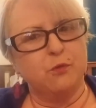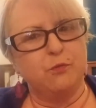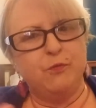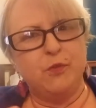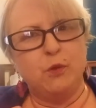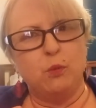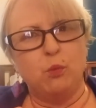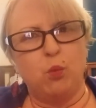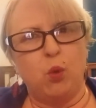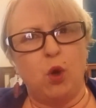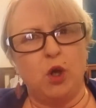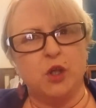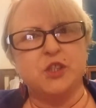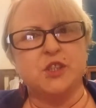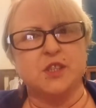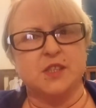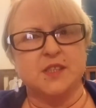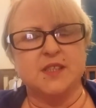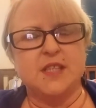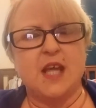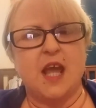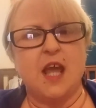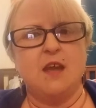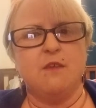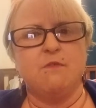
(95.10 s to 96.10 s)

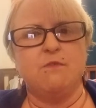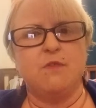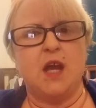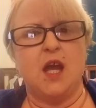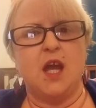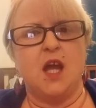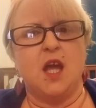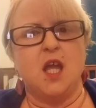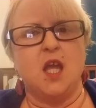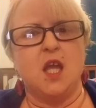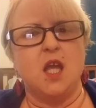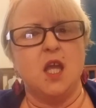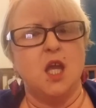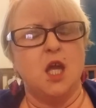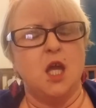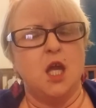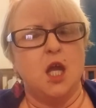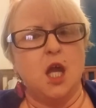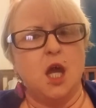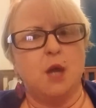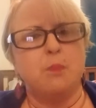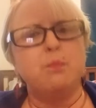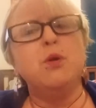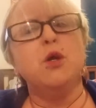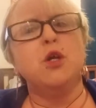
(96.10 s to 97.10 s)
watchers have a
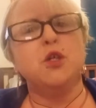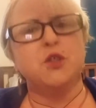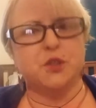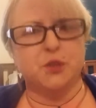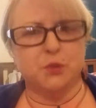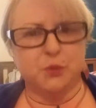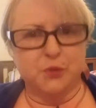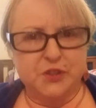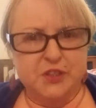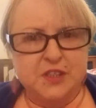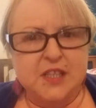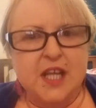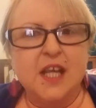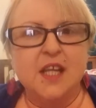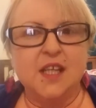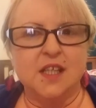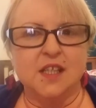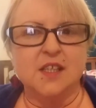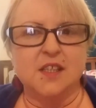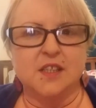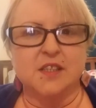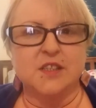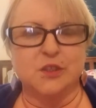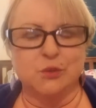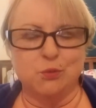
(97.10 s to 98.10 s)
personal stake
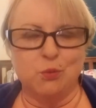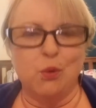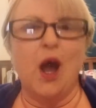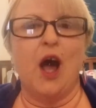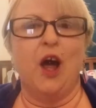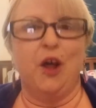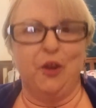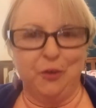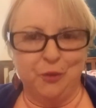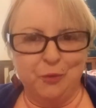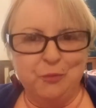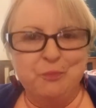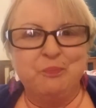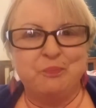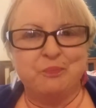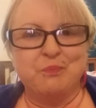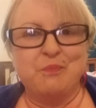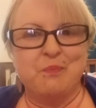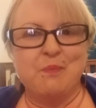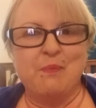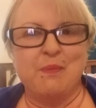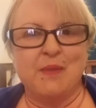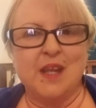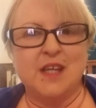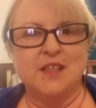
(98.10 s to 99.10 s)
in it as well,
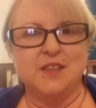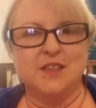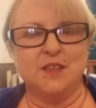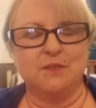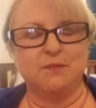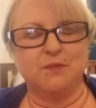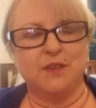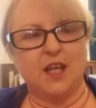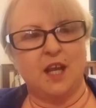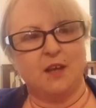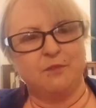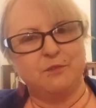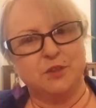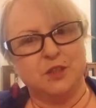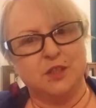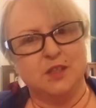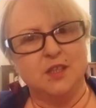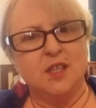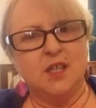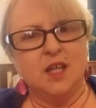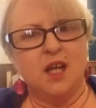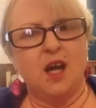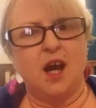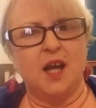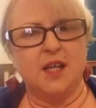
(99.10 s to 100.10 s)
definitely after
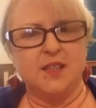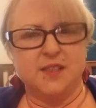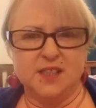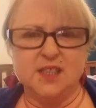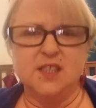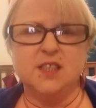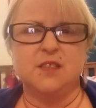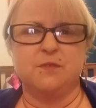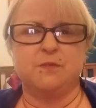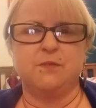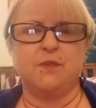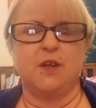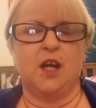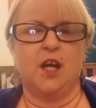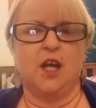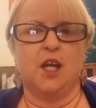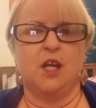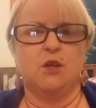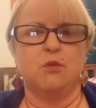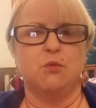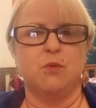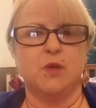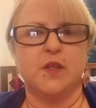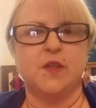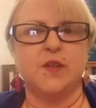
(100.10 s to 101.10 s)

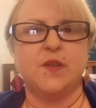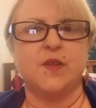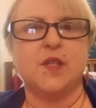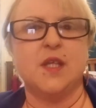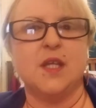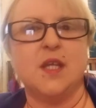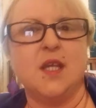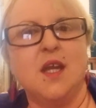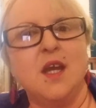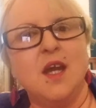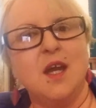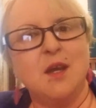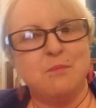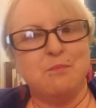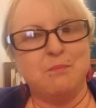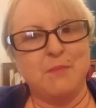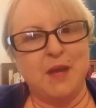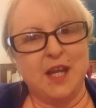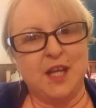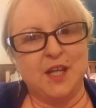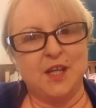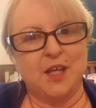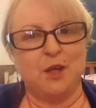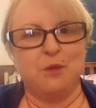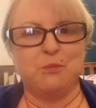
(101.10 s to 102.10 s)
identifying with the
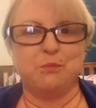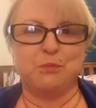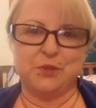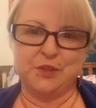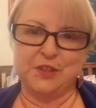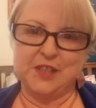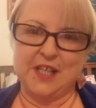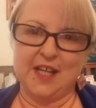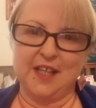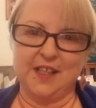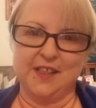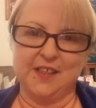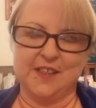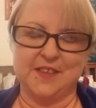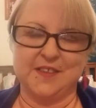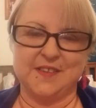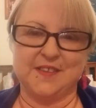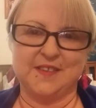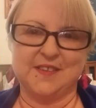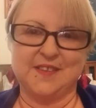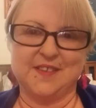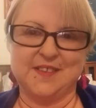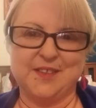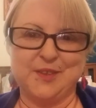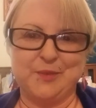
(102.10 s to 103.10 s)
main
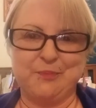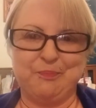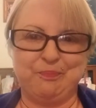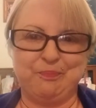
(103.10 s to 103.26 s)
protagonists.